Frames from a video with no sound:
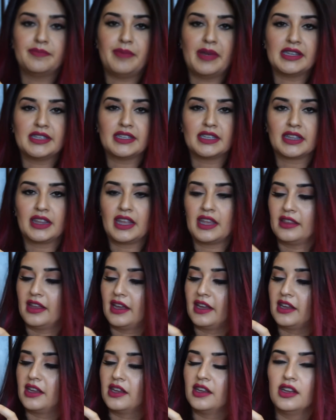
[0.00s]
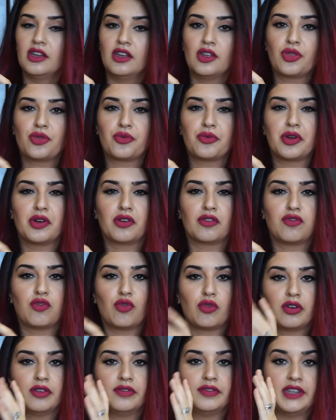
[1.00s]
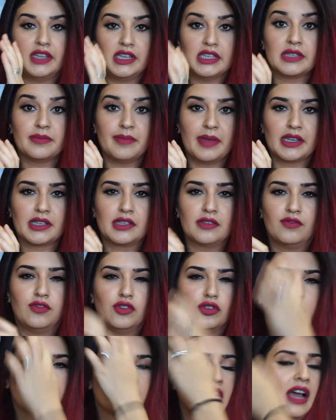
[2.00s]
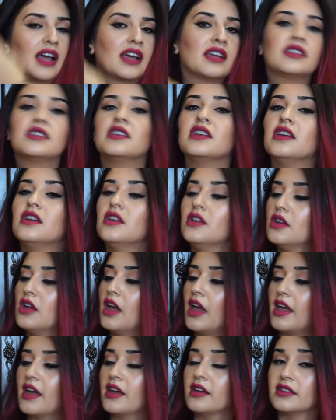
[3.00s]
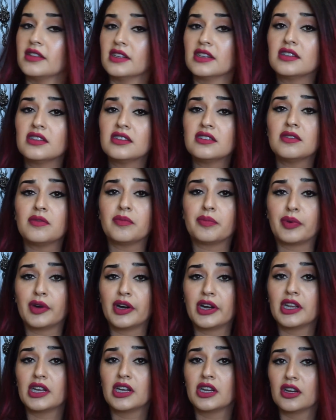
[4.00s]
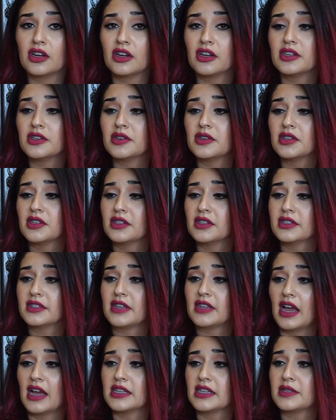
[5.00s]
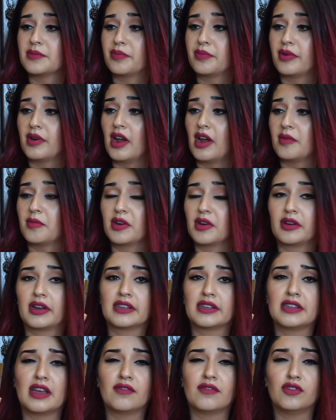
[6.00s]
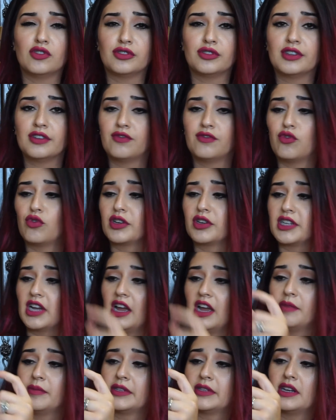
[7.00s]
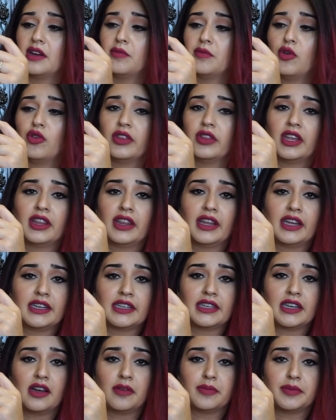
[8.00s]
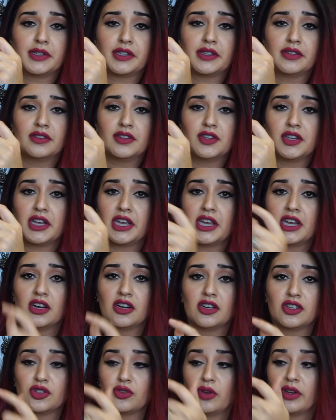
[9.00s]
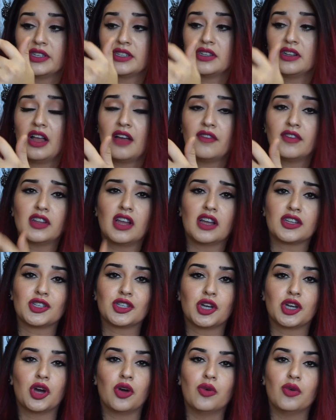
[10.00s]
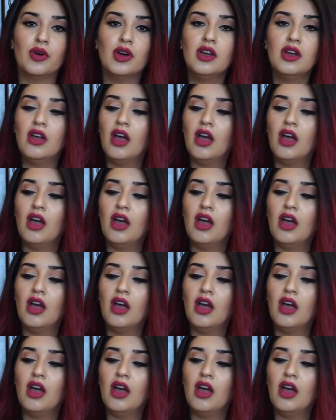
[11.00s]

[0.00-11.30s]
basically like 3 or 4 of these makes a full size, and this is a pretty good size primer because I've used it 4 times and I'm only like up to here, so I still have a lot to go.